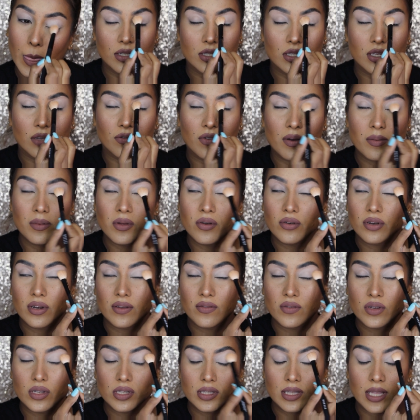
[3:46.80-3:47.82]
So from the
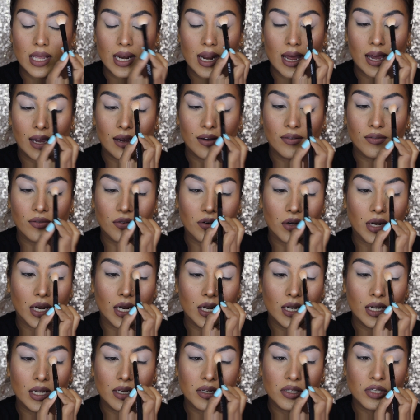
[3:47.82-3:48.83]
reviews that I have
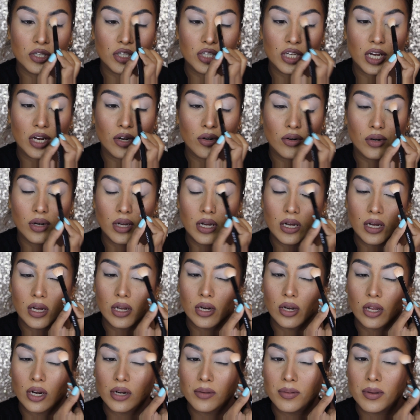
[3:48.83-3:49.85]
read in general,
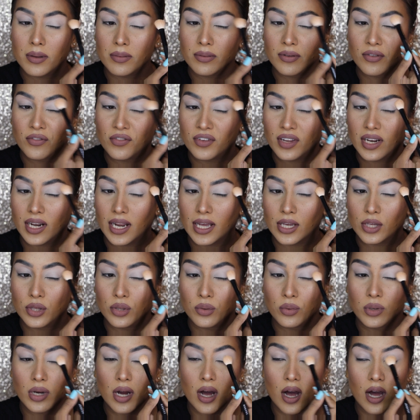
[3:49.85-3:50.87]
a lot of people feel like
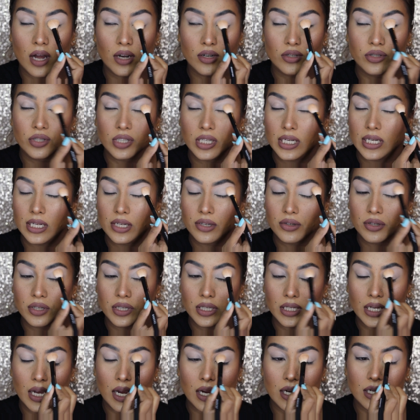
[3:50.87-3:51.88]
you can't really
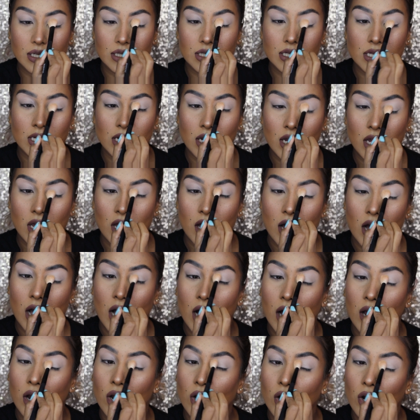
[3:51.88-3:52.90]
create
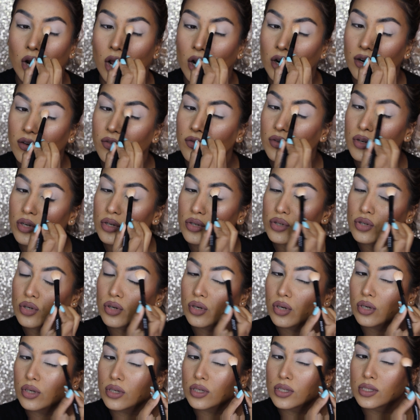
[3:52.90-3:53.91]
a lot of
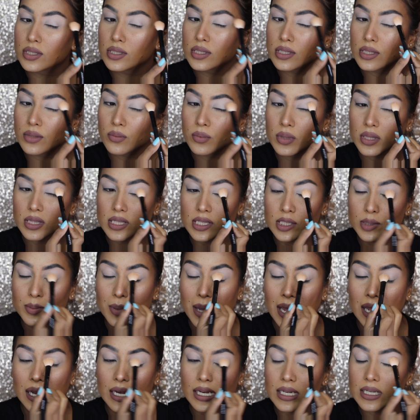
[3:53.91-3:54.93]
neutral looks with this
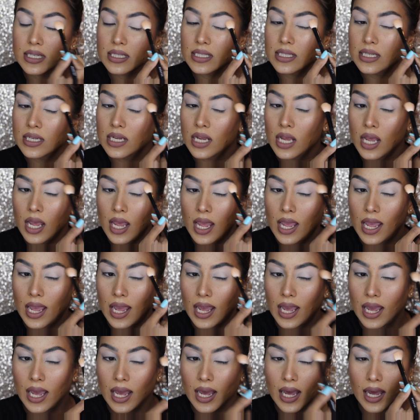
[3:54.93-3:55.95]
palette.
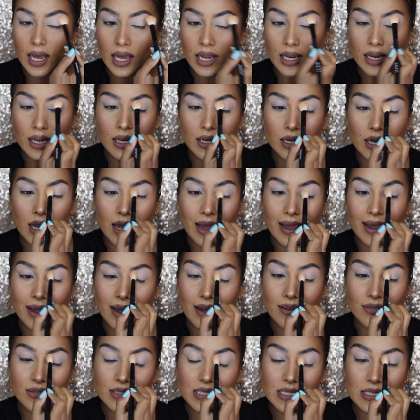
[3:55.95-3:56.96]
And I
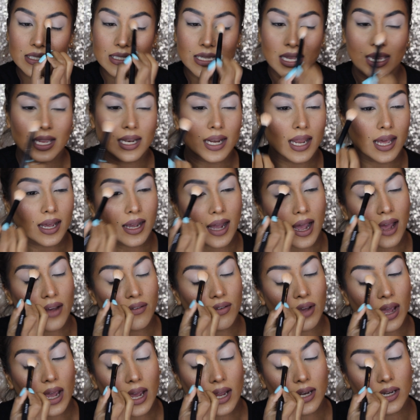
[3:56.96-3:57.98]
have to say, like,
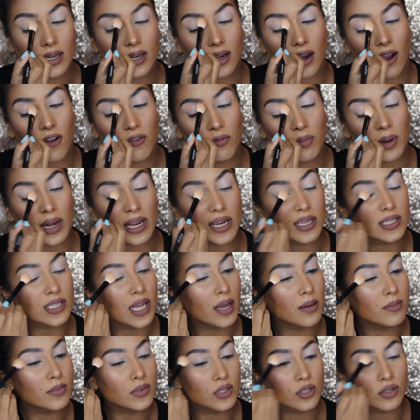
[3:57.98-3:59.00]
I've had enough
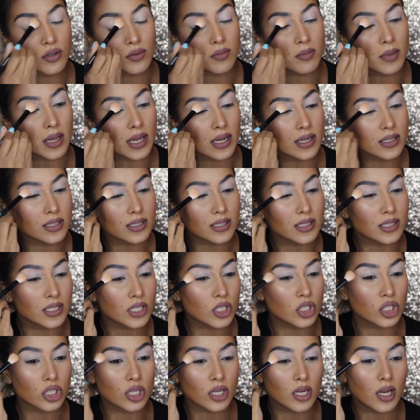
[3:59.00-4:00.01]
playtime to make a
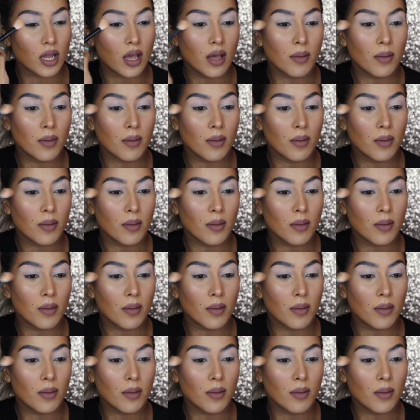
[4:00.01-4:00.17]
decision